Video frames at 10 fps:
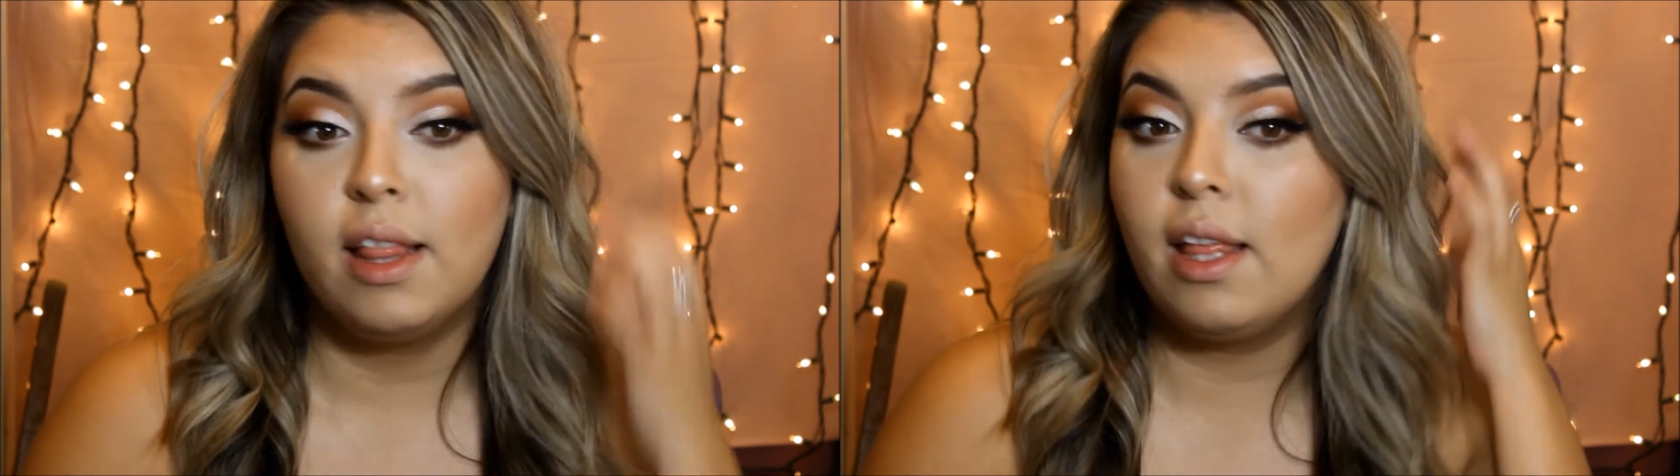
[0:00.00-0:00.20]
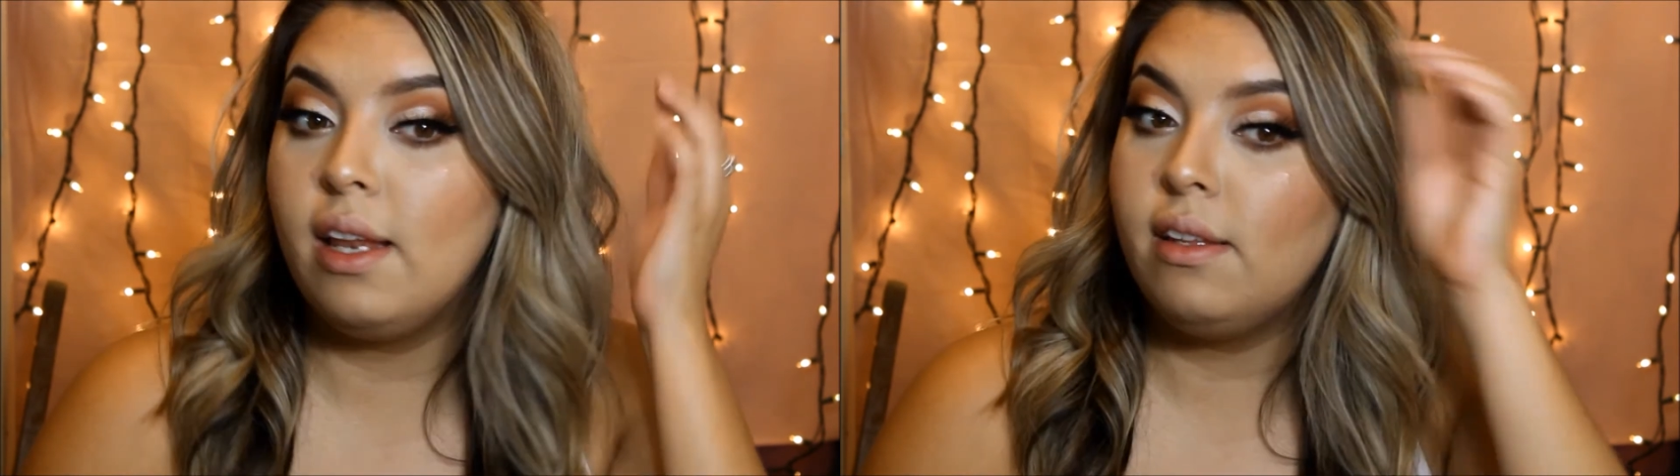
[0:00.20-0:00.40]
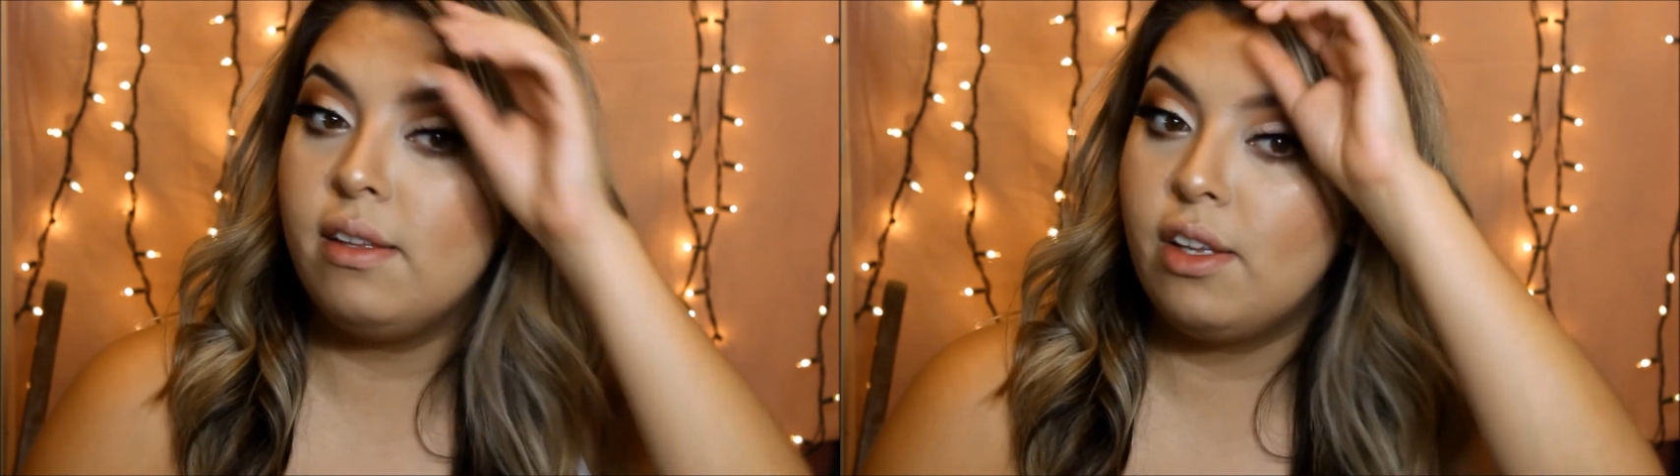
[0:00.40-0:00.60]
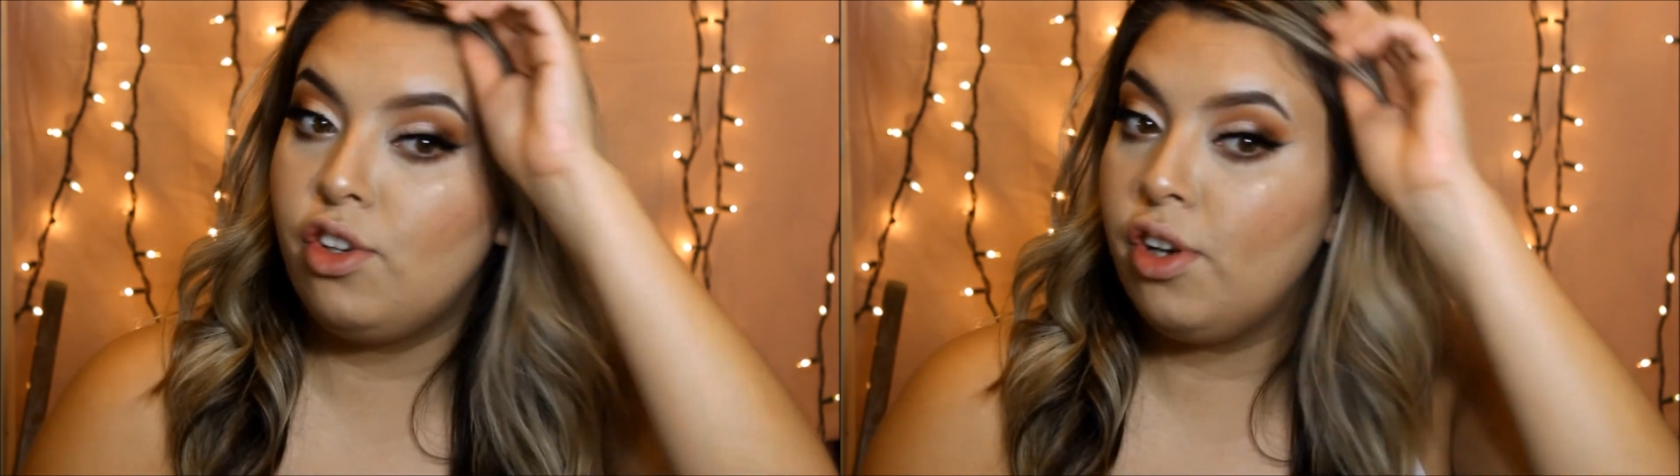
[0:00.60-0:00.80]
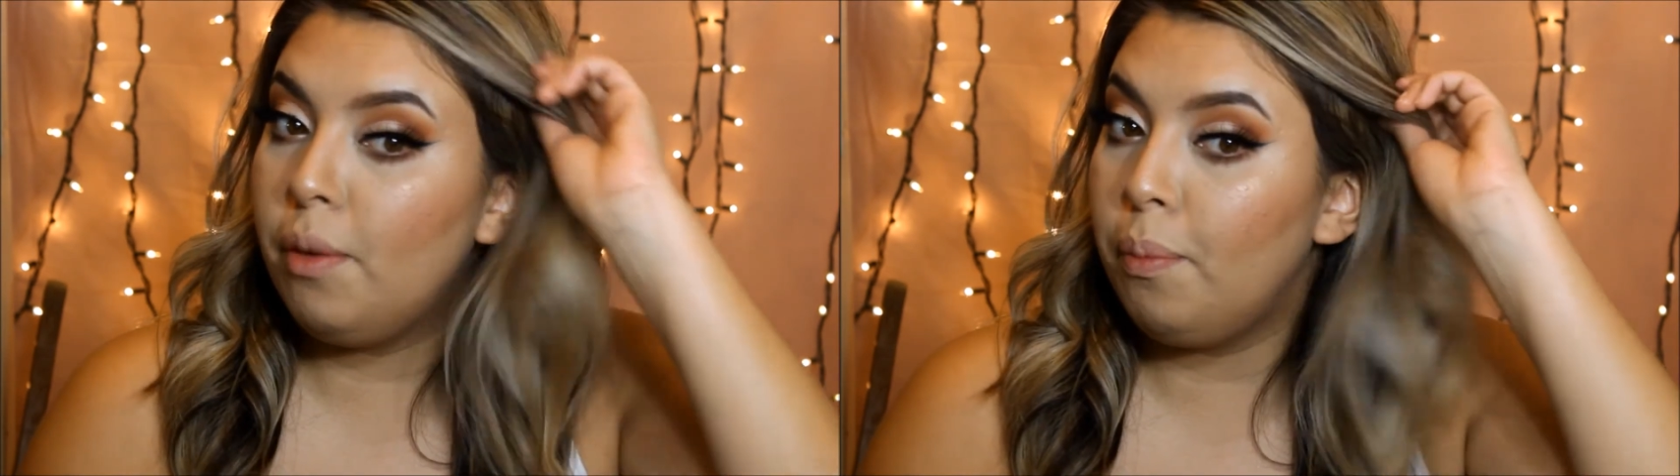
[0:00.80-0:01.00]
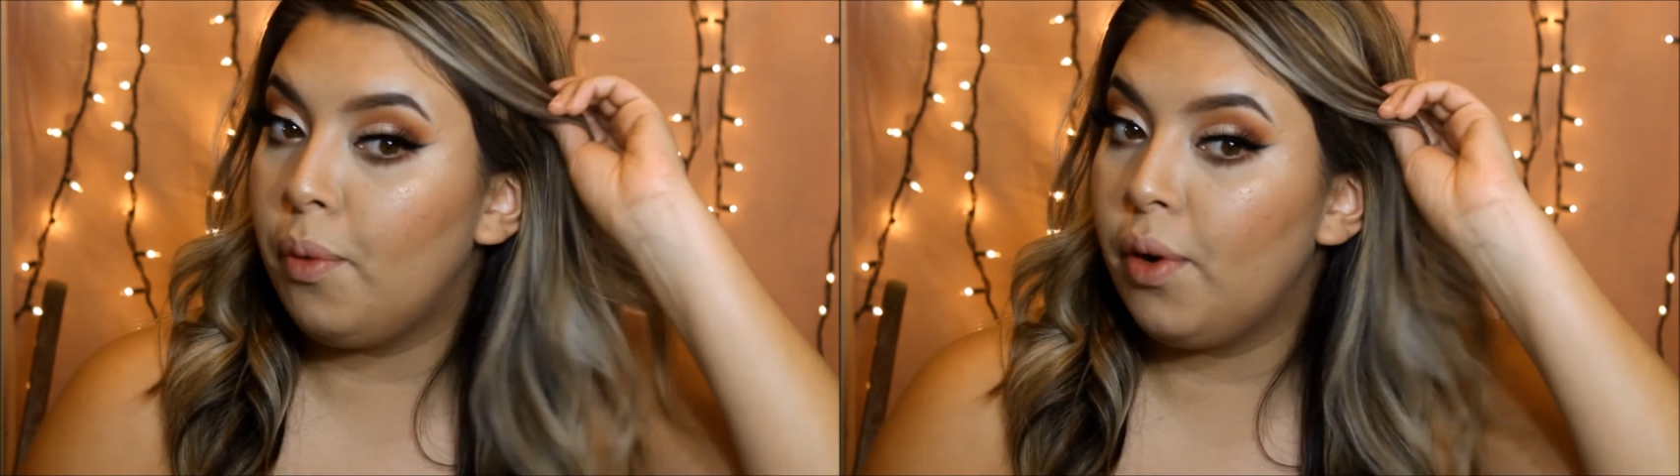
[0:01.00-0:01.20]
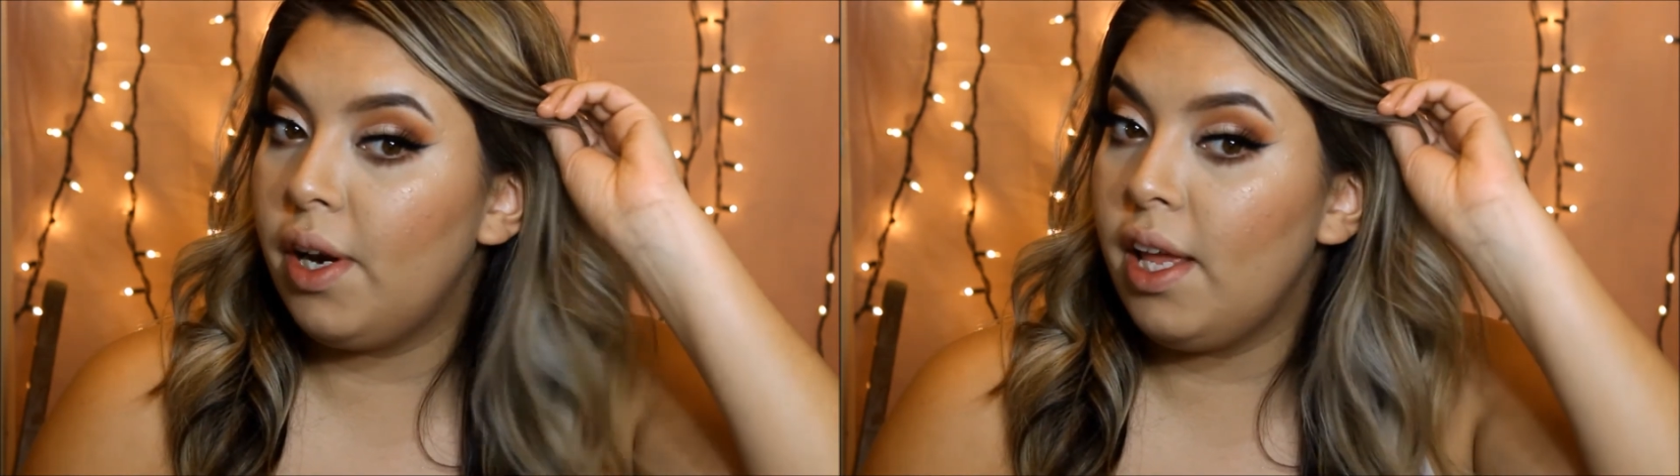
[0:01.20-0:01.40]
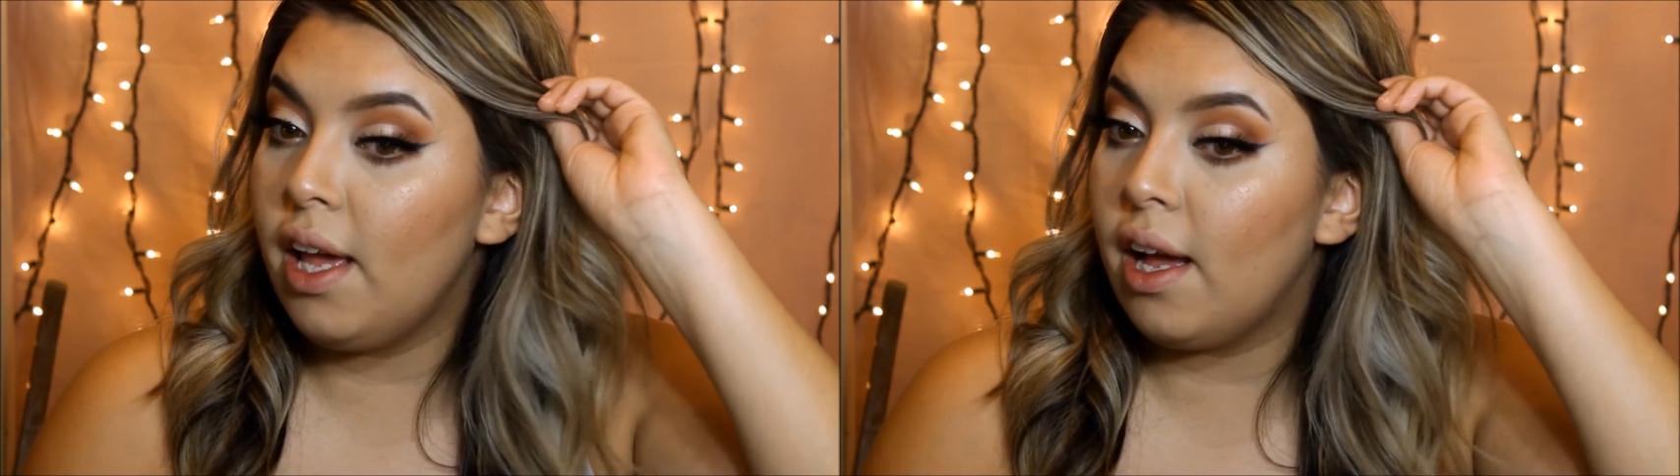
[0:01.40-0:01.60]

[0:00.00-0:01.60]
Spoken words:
That is such a pretty